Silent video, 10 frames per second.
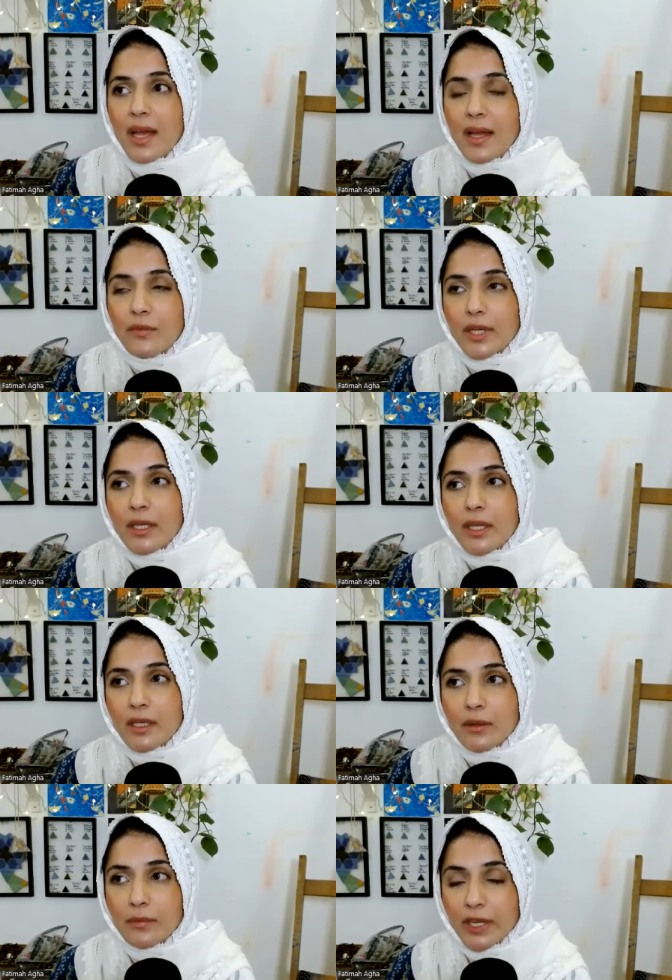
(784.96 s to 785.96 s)
And when
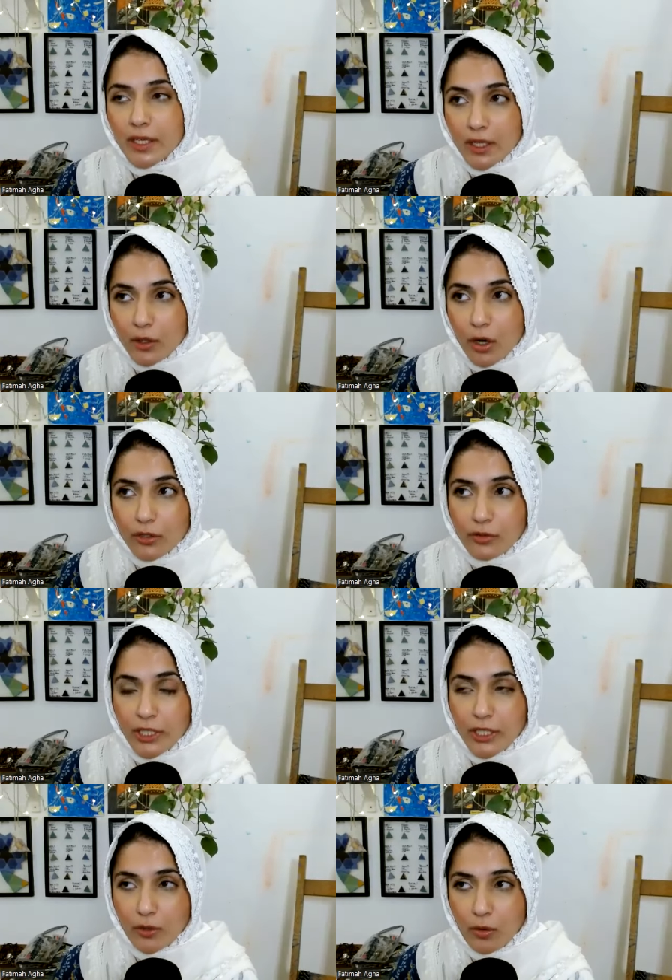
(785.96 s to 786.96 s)
in when he got
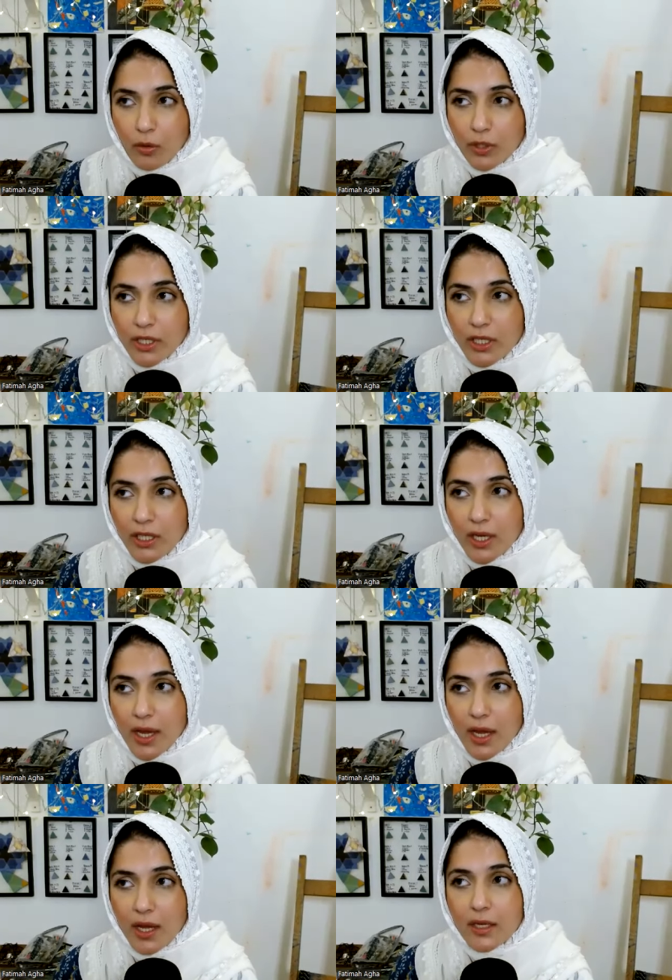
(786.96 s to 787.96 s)
really old, he
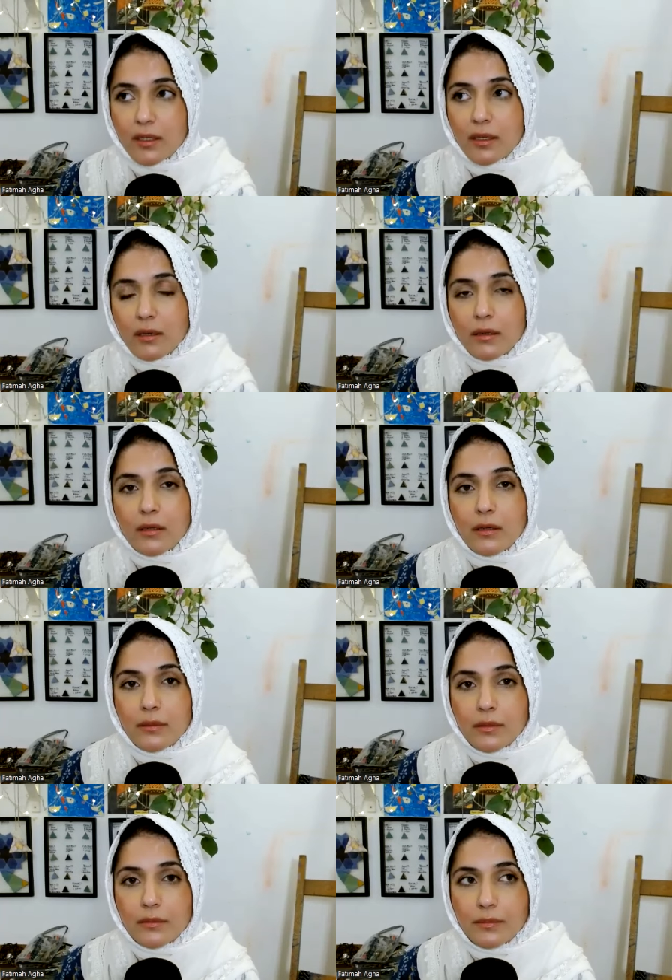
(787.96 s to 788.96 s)
had
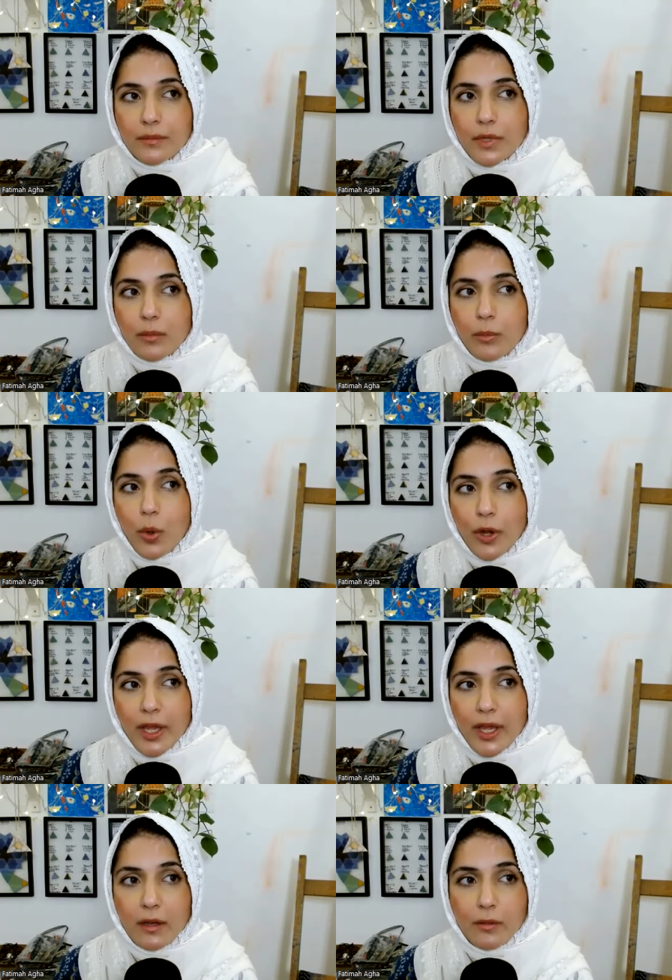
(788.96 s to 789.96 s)
um, a
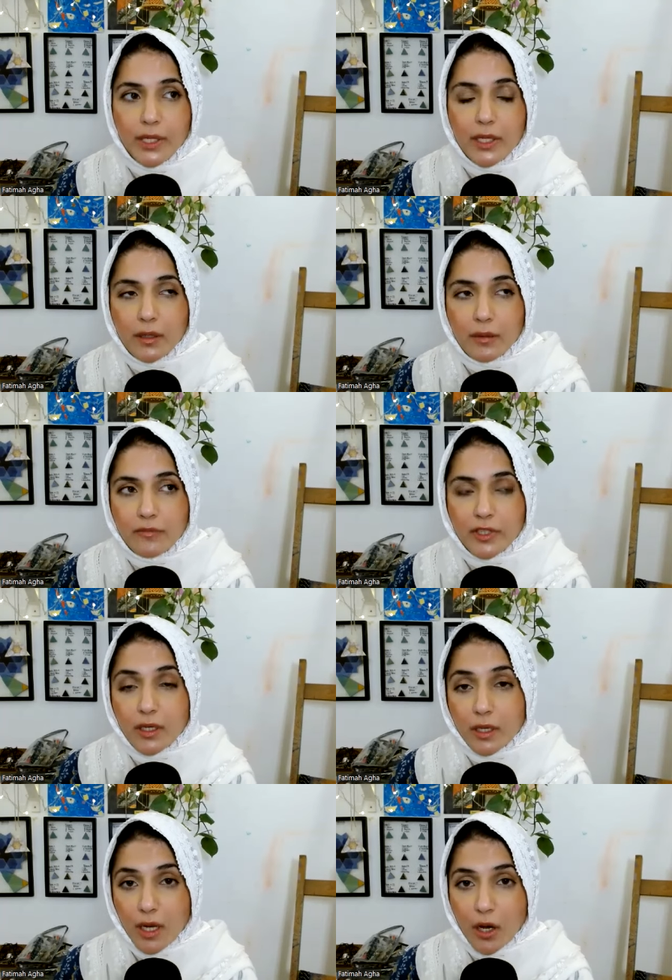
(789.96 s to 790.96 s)
boy helping him with
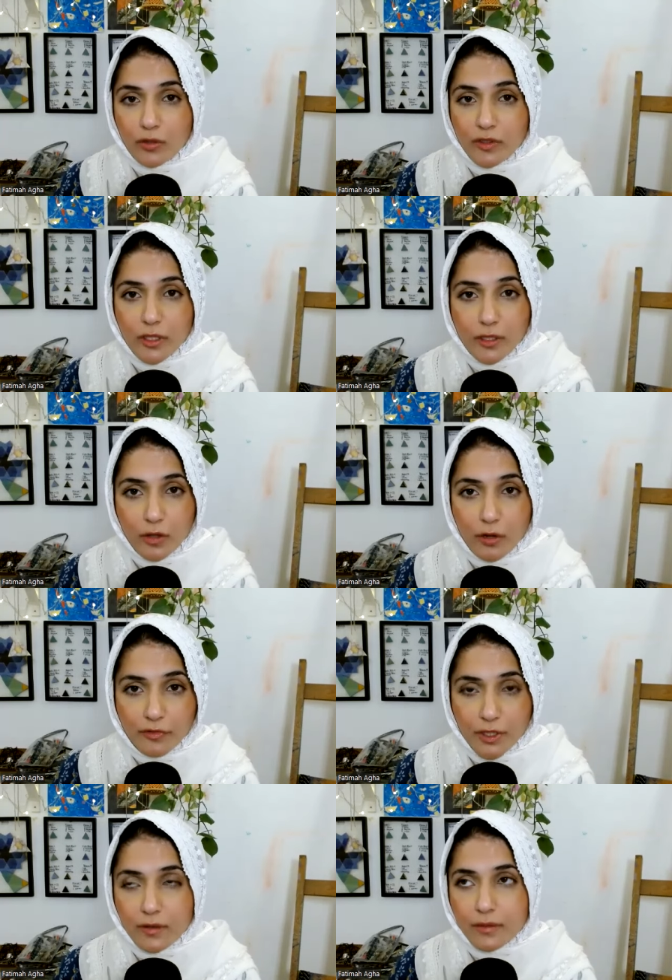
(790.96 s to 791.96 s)
the accounts in his
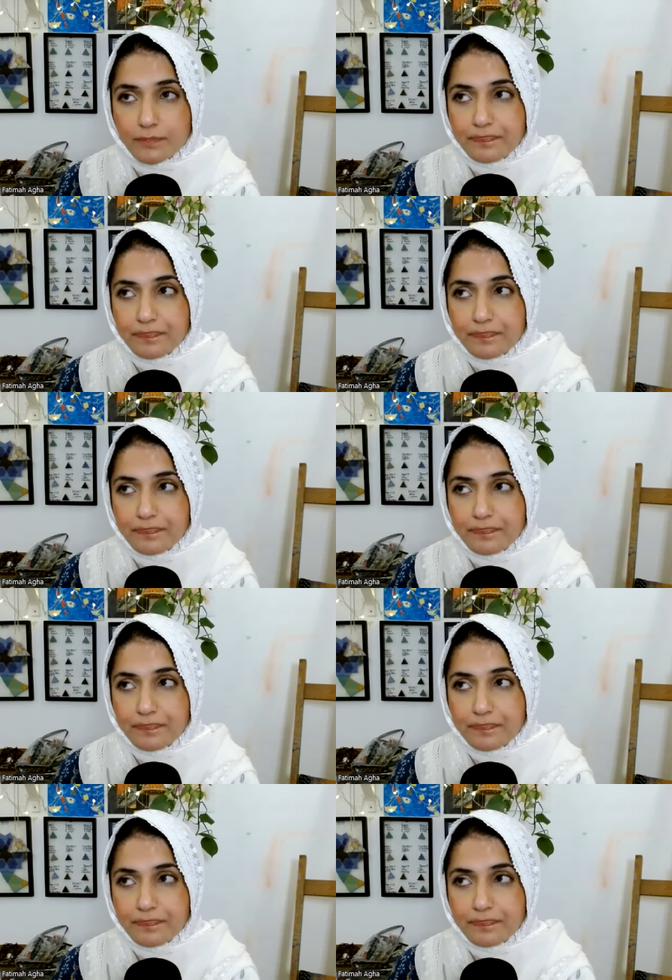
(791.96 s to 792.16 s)
office.